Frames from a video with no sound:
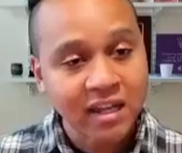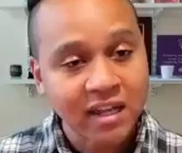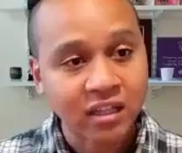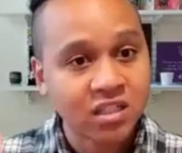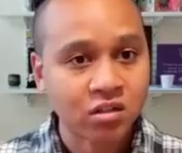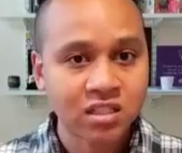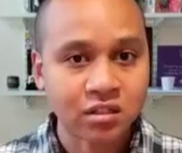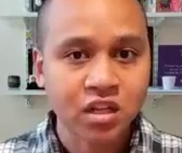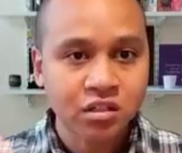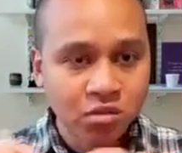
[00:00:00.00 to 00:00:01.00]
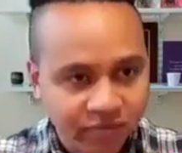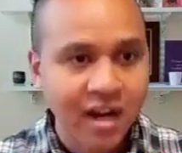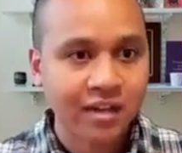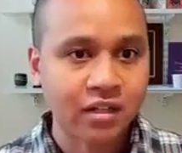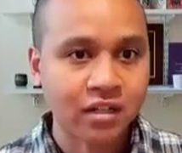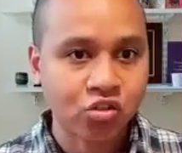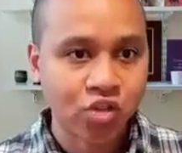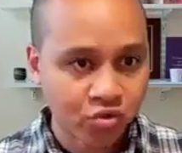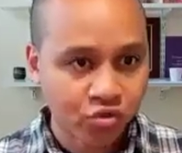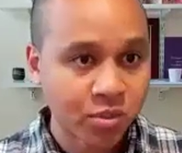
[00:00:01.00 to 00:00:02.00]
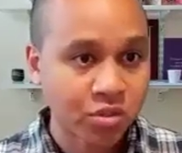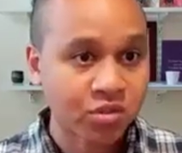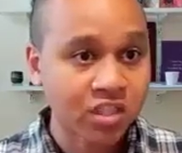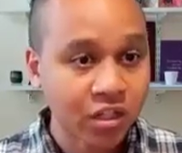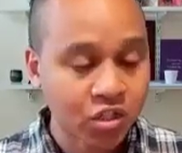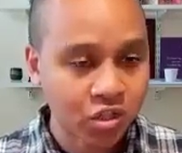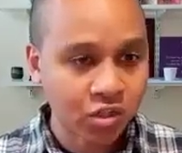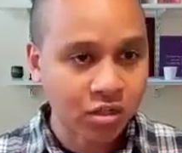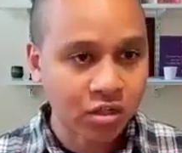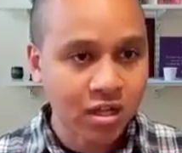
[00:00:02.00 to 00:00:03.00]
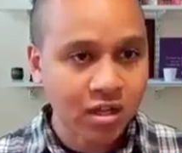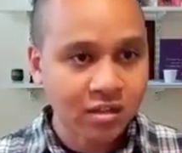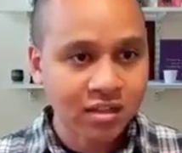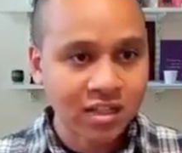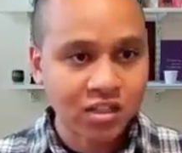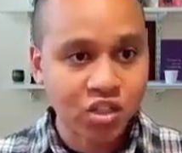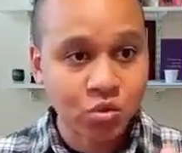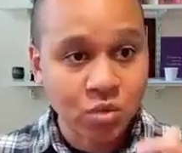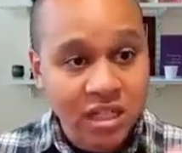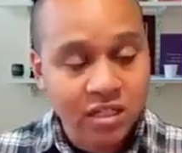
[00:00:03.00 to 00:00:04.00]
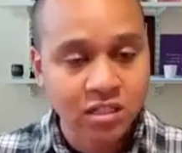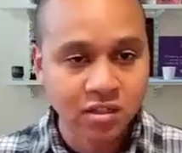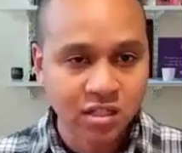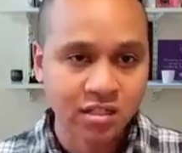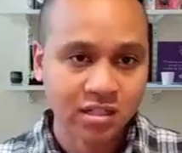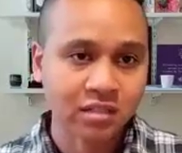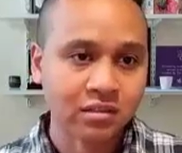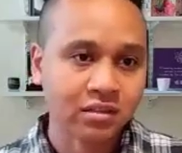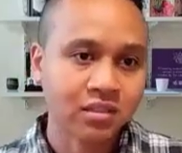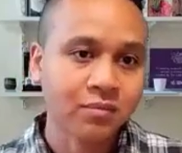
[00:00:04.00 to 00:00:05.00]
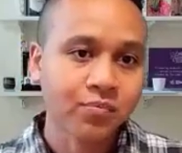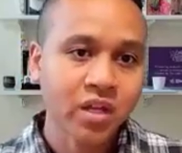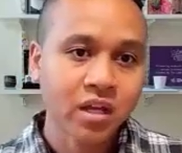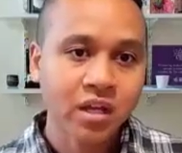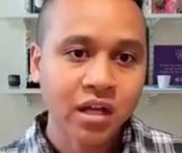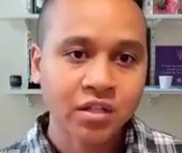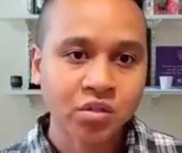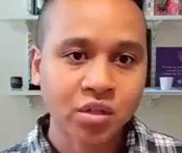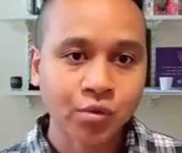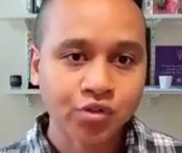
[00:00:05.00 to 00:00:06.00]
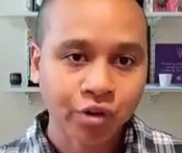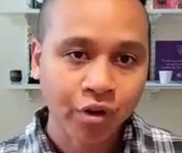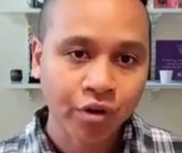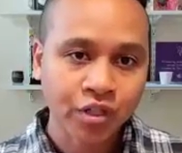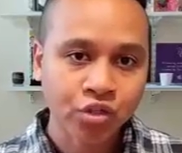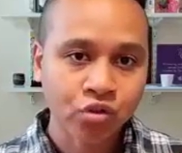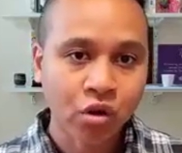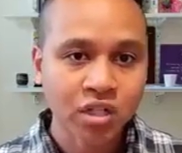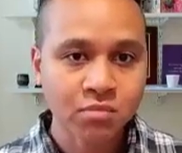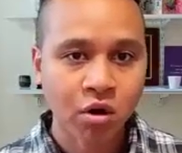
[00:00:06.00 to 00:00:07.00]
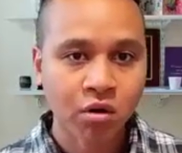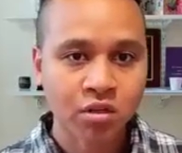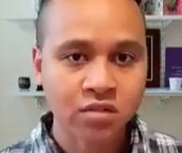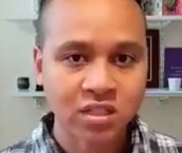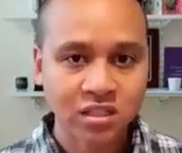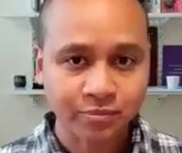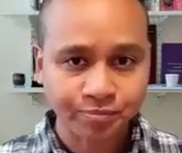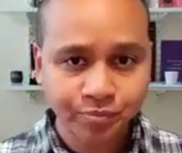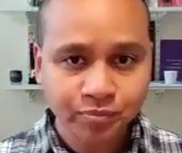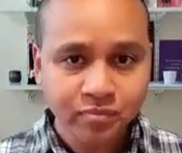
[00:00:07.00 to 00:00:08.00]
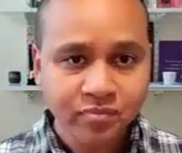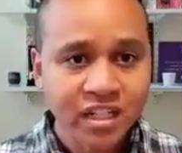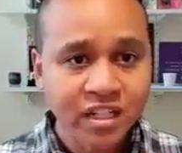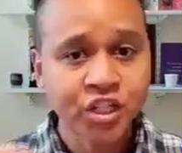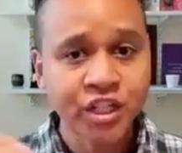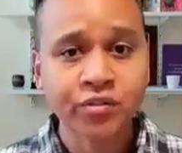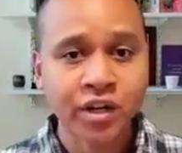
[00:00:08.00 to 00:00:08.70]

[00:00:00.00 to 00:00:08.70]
the late or persistent CAR T cells to define a transcriptional signature that's unique to these cells. And so the most recurrent and strongest markers of these generated our